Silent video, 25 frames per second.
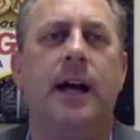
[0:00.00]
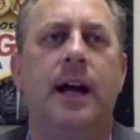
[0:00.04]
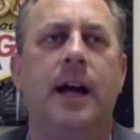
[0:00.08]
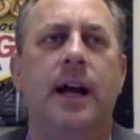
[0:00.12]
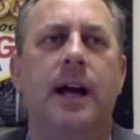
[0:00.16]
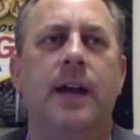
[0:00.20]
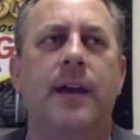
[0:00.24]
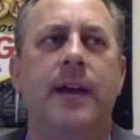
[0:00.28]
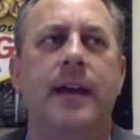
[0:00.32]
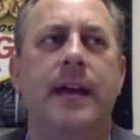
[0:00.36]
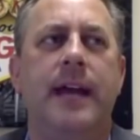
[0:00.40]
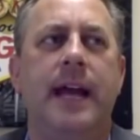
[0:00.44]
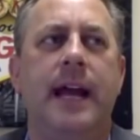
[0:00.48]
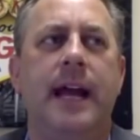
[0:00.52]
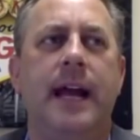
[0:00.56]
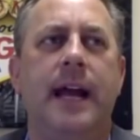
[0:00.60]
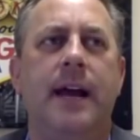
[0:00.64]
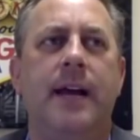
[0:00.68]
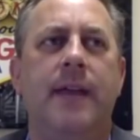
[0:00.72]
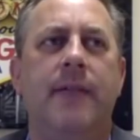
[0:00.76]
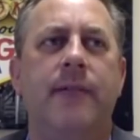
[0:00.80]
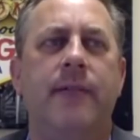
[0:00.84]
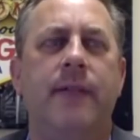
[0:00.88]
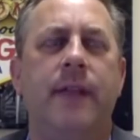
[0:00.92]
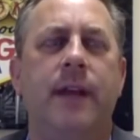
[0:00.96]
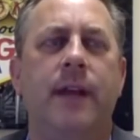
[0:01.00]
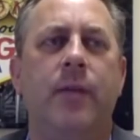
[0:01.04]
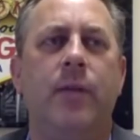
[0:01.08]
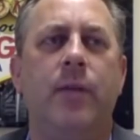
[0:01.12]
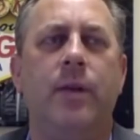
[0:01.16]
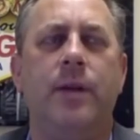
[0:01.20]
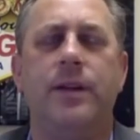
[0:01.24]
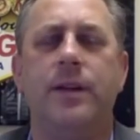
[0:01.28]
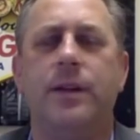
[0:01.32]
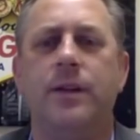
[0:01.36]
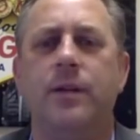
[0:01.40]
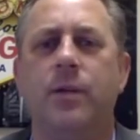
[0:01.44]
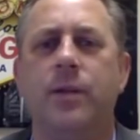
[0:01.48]
They have like
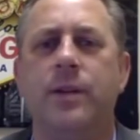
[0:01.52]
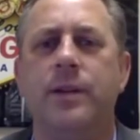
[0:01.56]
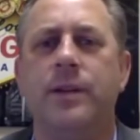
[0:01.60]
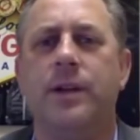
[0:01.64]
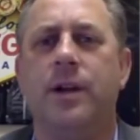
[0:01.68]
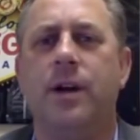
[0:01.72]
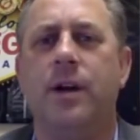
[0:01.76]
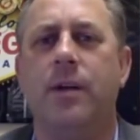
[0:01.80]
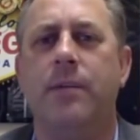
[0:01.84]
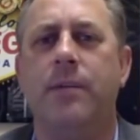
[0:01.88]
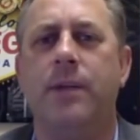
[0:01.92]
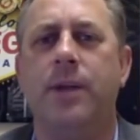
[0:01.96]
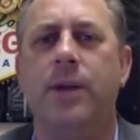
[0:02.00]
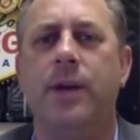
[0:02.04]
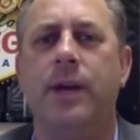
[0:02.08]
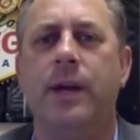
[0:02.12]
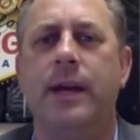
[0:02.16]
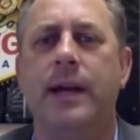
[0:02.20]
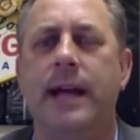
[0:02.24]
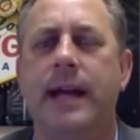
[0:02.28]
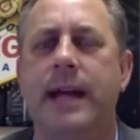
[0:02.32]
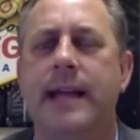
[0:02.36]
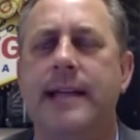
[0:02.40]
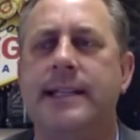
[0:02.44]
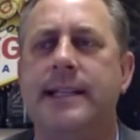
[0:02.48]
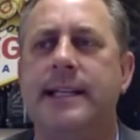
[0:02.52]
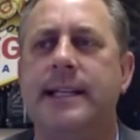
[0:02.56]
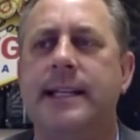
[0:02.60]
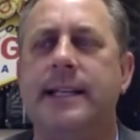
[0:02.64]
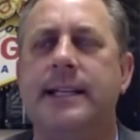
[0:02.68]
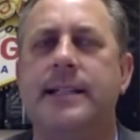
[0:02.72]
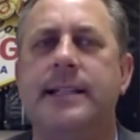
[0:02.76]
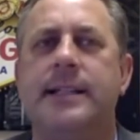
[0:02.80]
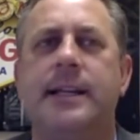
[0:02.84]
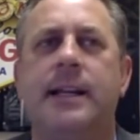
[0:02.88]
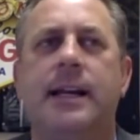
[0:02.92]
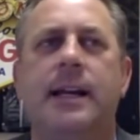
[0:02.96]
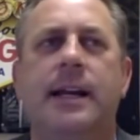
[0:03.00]
one's called Beauty and
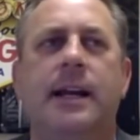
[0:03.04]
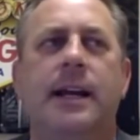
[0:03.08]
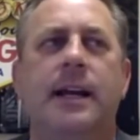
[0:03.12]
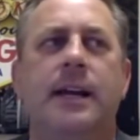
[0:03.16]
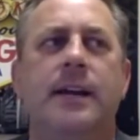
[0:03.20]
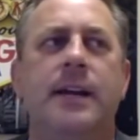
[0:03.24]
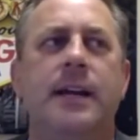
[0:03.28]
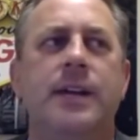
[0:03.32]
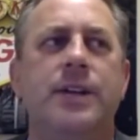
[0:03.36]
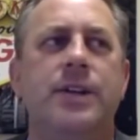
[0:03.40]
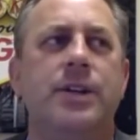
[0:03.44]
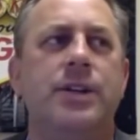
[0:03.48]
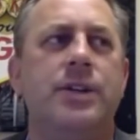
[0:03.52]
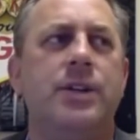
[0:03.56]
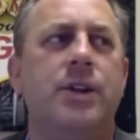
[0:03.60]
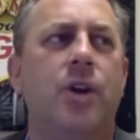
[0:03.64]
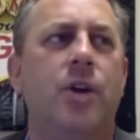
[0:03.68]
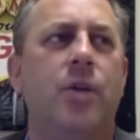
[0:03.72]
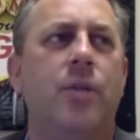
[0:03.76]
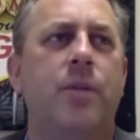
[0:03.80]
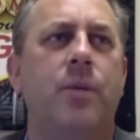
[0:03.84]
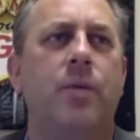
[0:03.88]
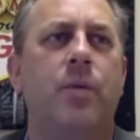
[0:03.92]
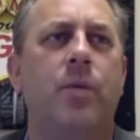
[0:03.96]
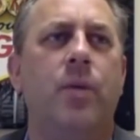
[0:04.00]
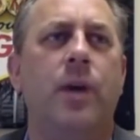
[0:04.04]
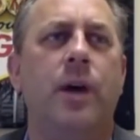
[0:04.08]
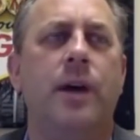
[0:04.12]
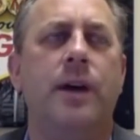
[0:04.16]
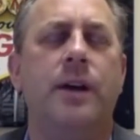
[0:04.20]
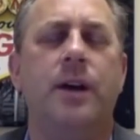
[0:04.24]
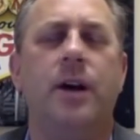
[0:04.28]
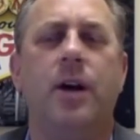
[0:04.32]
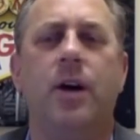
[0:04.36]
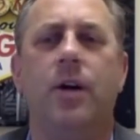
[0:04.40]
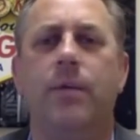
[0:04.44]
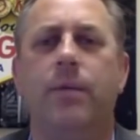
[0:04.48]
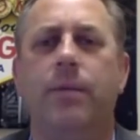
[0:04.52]
Essex. They just opened one
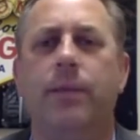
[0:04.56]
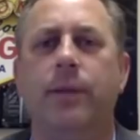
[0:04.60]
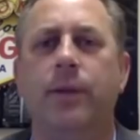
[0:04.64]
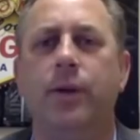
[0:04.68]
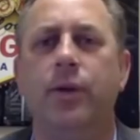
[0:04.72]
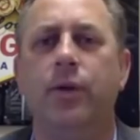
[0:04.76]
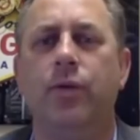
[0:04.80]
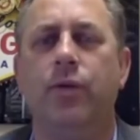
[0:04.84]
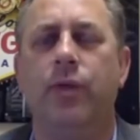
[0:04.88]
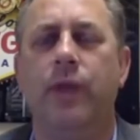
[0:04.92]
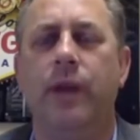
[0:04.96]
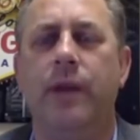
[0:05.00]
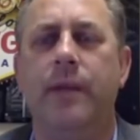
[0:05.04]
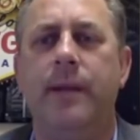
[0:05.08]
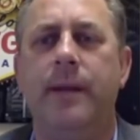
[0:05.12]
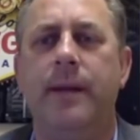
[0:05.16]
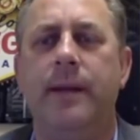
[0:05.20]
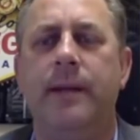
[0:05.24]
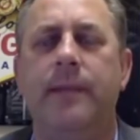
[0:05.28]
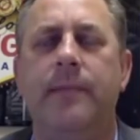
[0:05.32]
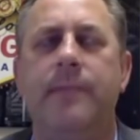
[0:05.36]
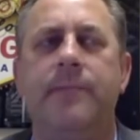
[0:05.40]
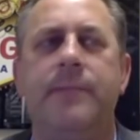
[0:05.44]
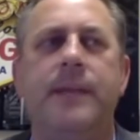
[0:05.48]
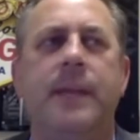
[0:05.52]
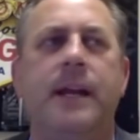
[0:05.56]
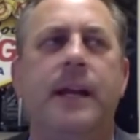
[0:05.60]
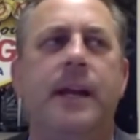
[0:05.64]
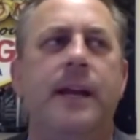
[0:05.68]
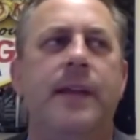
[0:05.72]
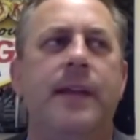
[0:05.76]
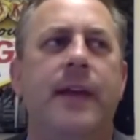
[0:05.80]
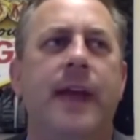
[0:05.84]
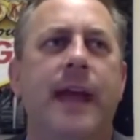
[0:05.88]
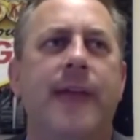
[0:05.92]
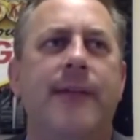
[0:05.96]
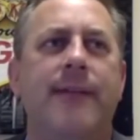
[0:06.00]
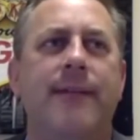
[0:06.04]
called Blue Ribbon.
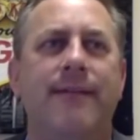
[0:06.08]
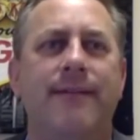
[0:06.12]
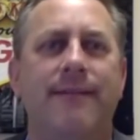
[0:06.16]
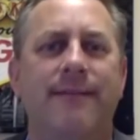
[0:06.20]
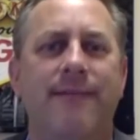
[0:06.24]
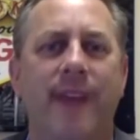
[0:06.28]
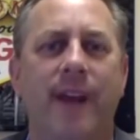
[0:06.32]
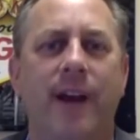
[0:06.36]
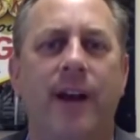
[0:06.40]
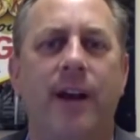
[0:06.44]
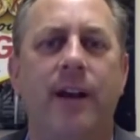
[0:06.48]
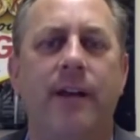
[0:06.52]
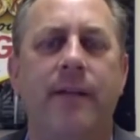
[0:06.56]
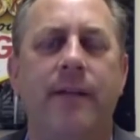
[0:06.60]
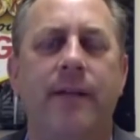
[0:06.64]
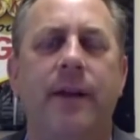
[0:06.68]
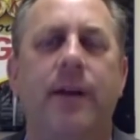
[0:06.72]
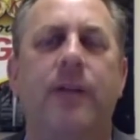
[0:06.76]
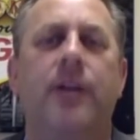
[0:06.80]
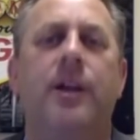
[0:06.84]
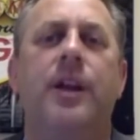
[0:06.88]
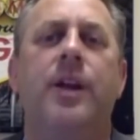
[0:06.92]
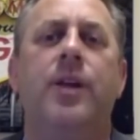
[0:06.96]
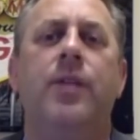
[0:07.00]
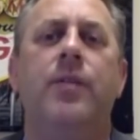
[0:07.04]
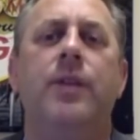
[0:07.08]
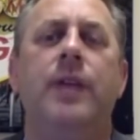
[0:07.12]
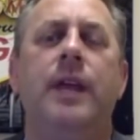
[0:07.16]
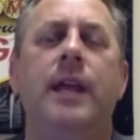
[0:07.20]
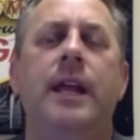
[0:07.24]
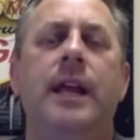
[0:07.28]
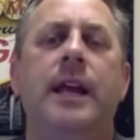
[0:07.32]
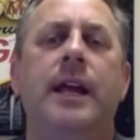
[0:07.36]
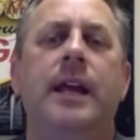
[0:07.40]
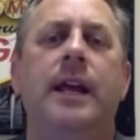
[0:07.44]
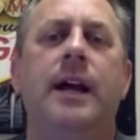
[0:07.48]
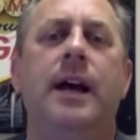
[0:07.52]
They have a very, very unique